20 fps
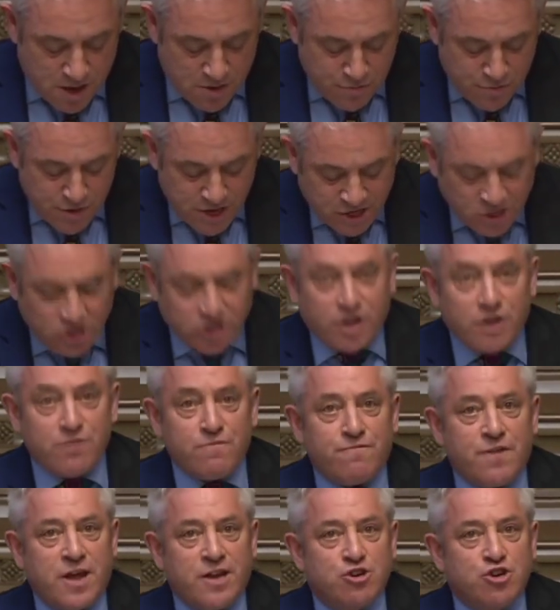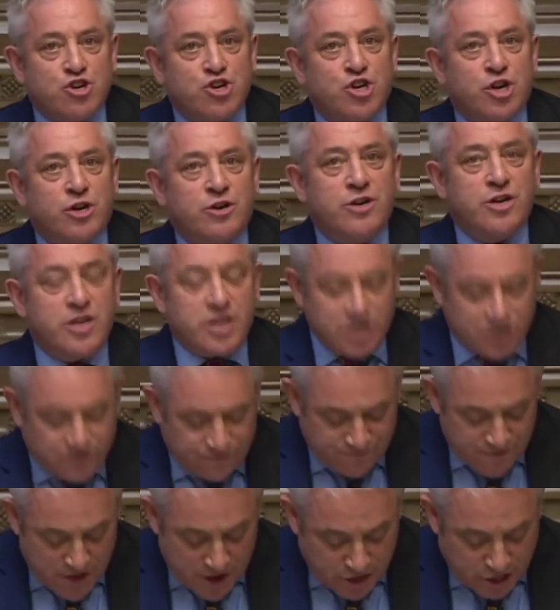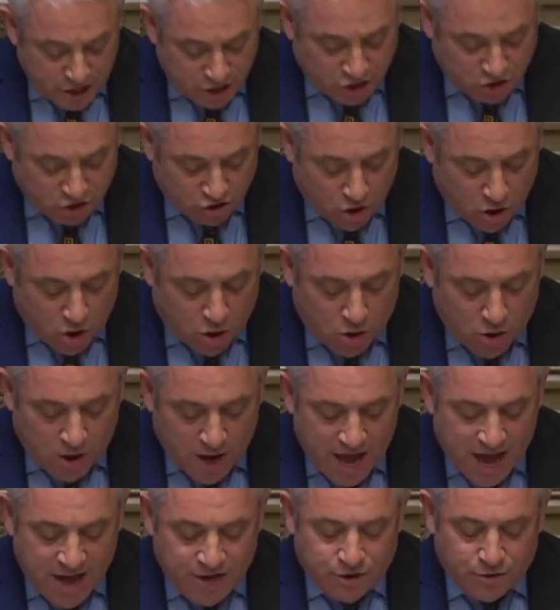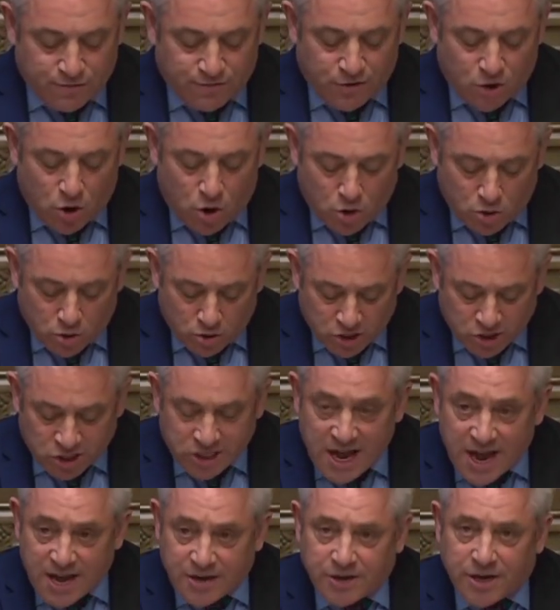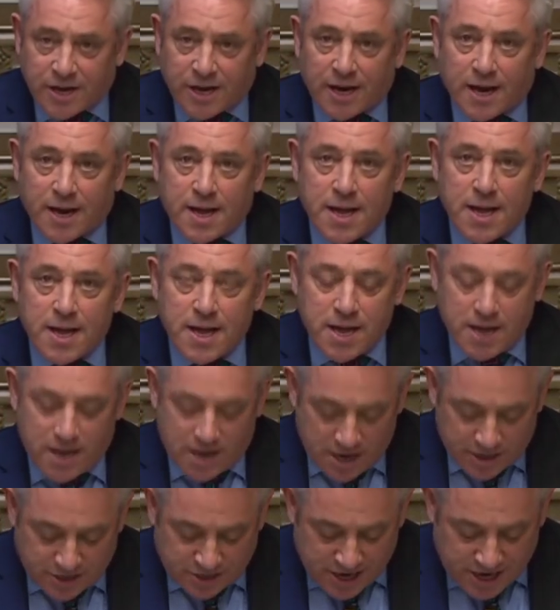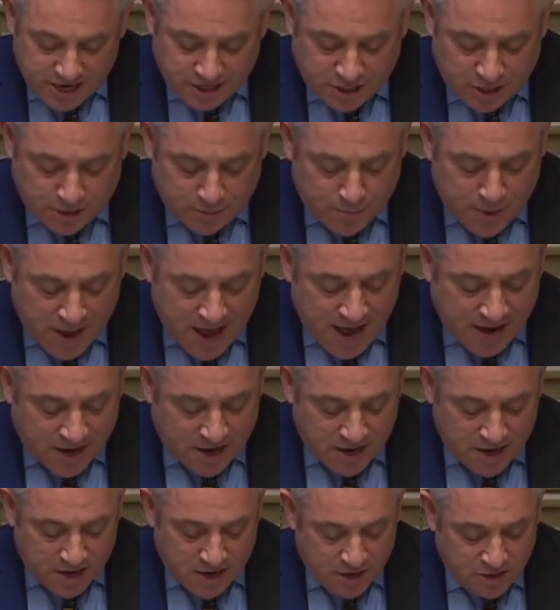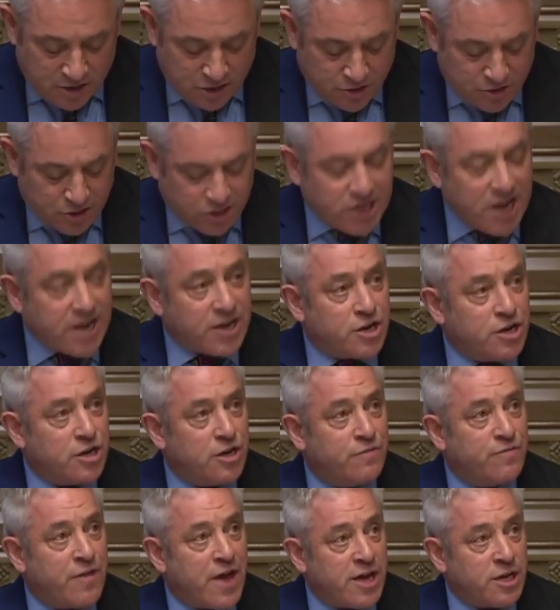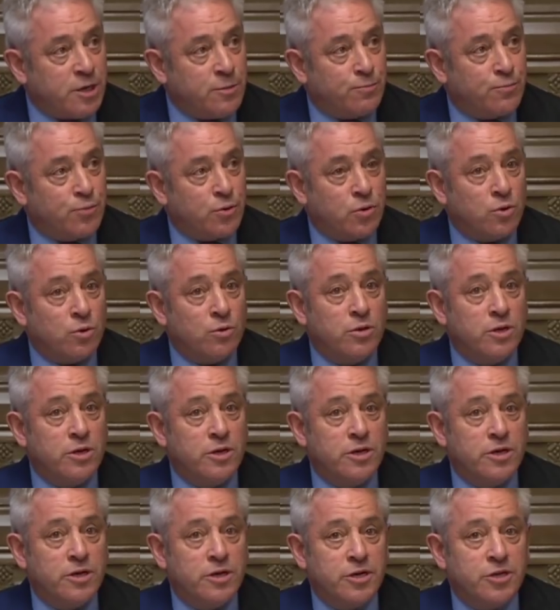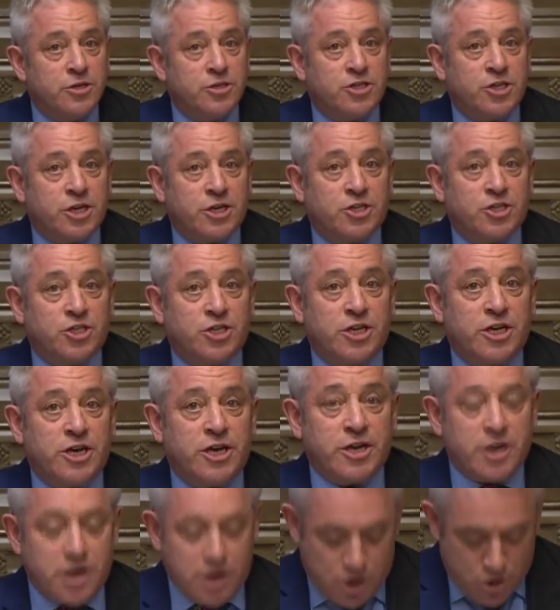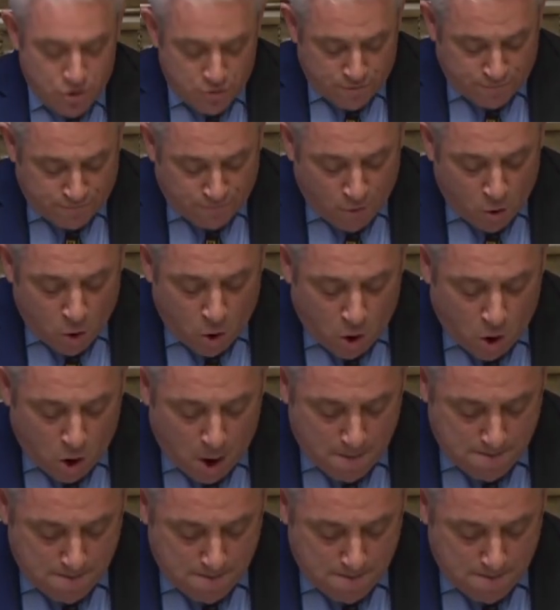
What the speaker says: This convention is very strong and of long standing, dating back to the 2nd of April, 1604.